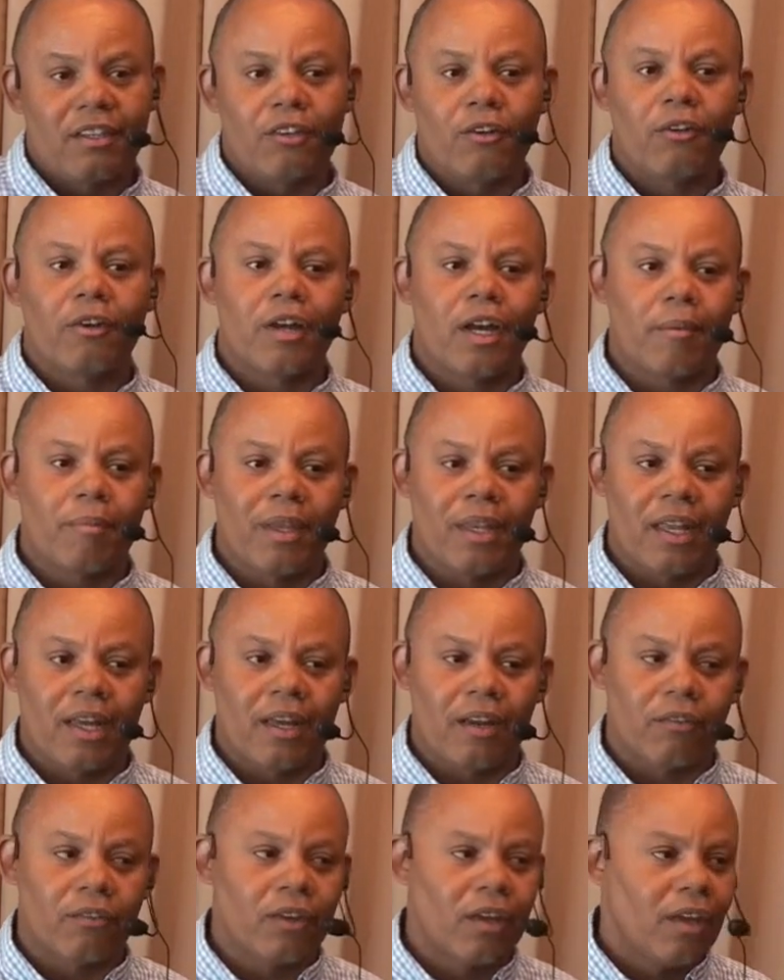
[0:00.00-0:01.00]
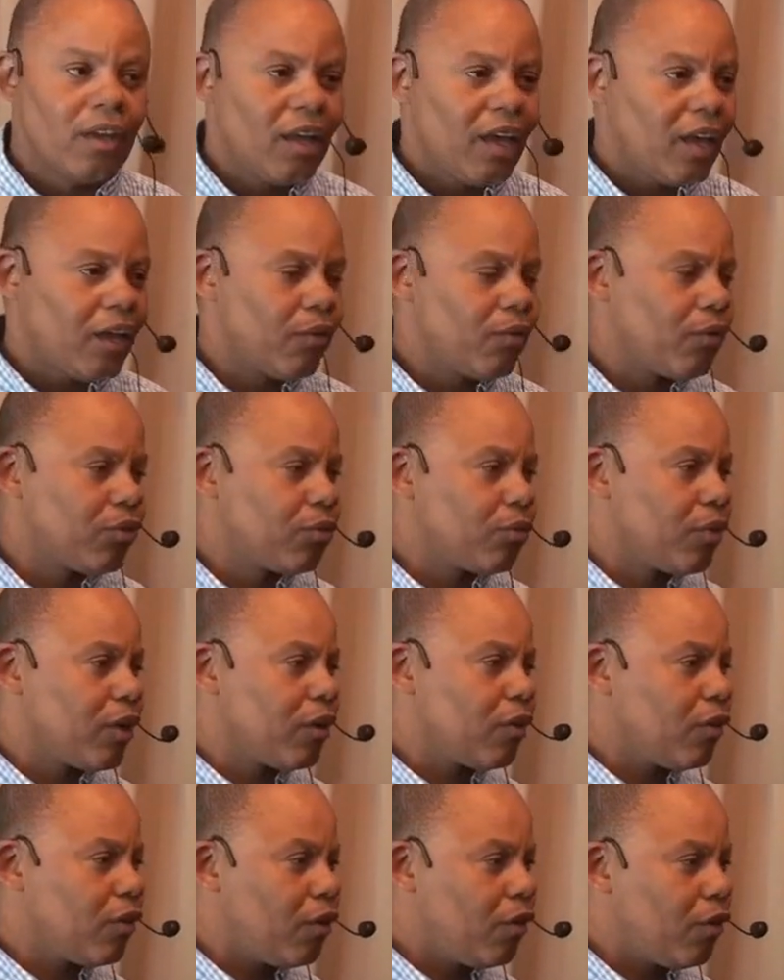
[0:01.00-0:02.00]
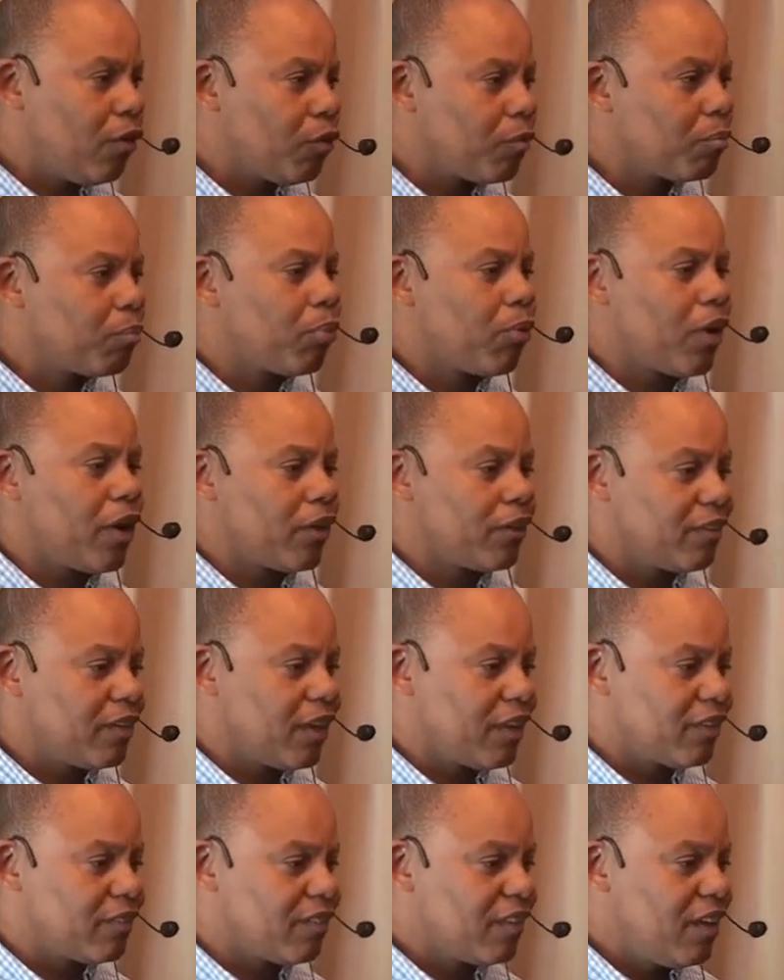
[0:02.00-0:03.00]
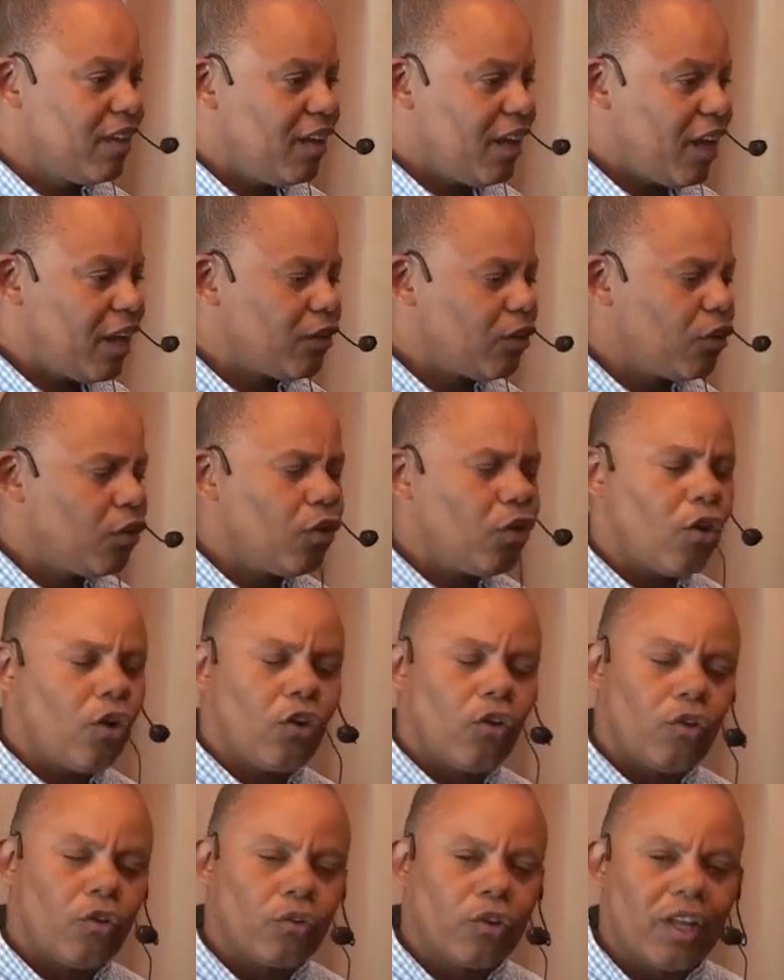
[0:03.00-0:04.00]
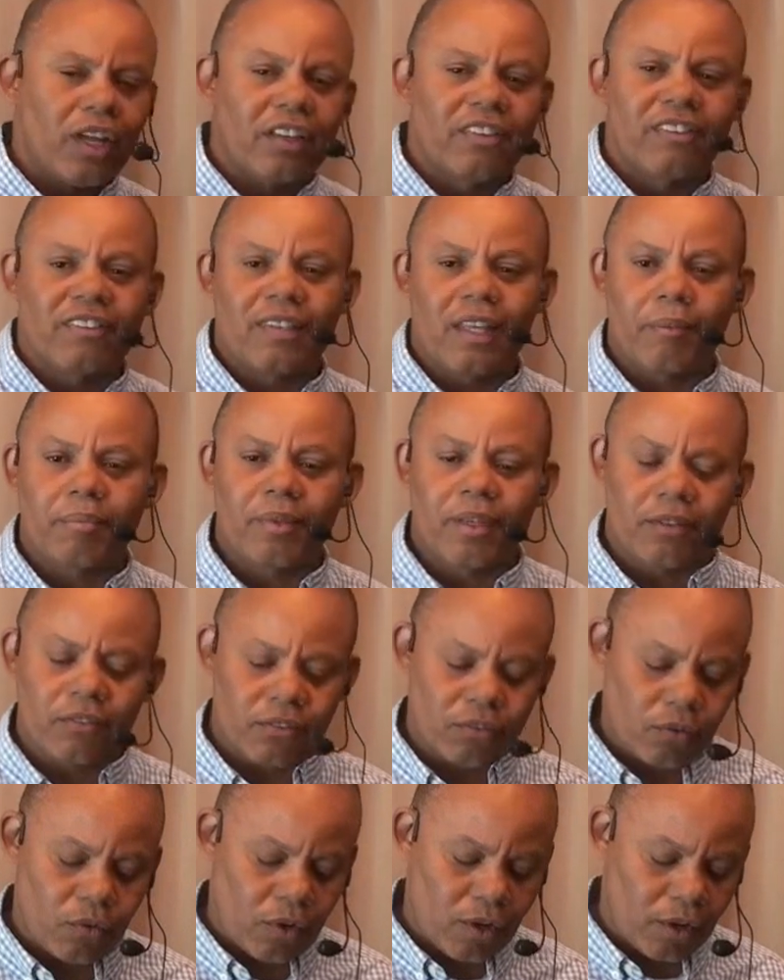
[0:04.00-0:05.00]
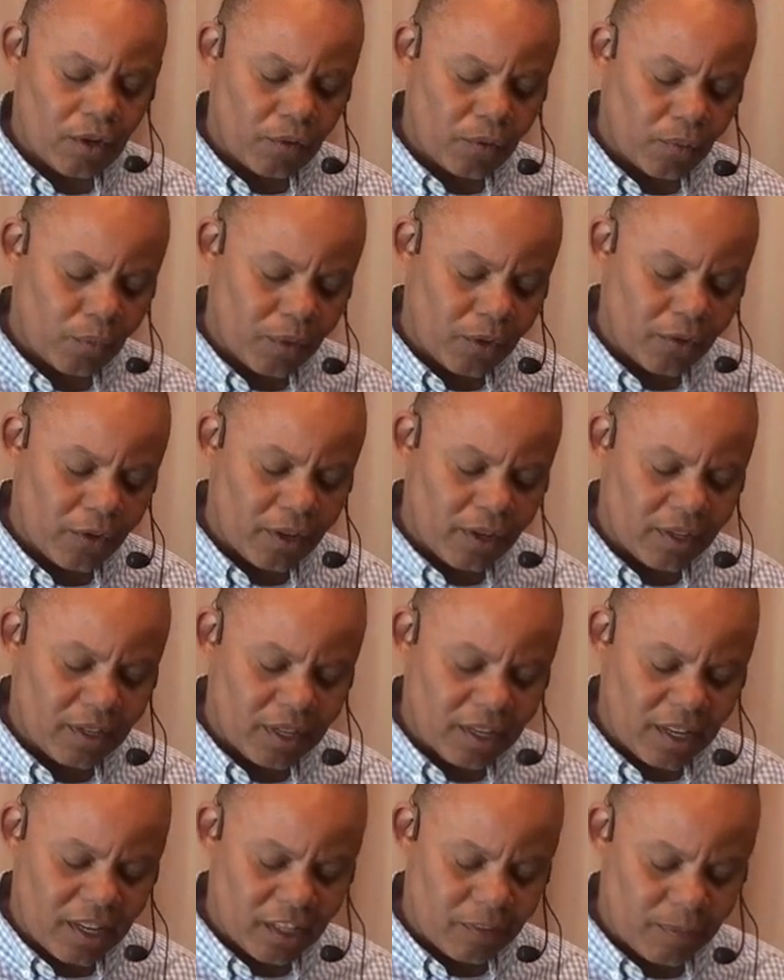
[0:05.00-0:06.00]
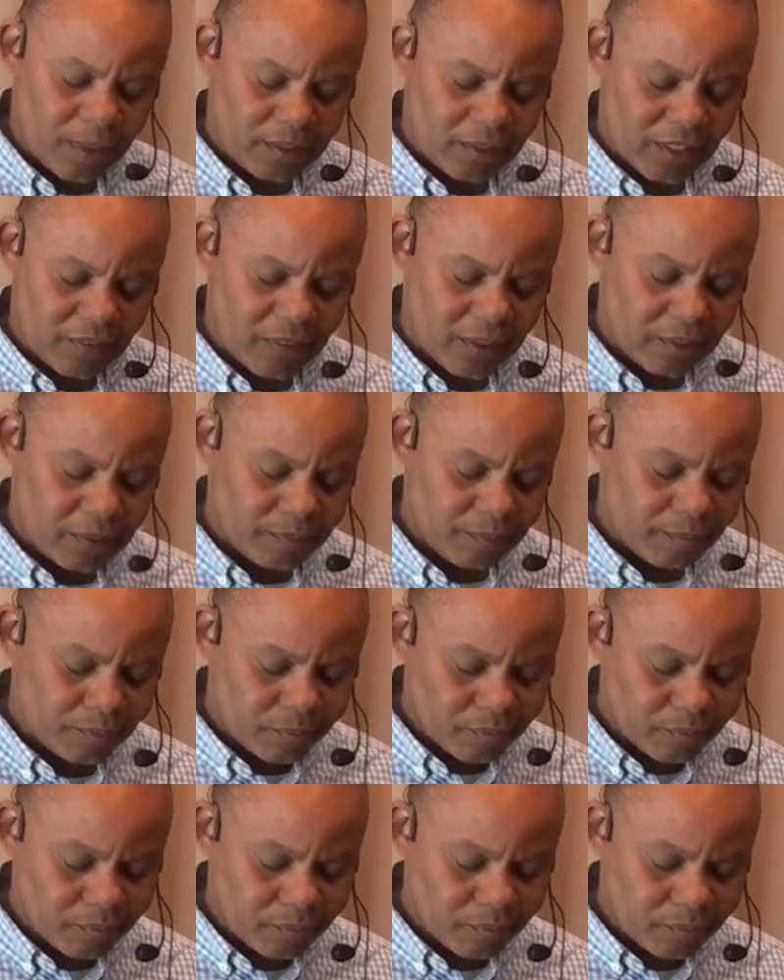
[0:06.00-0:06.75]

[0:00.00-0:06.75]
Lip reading: you know, coming out and going through their own process and their own acceptance regarding that aspect of it.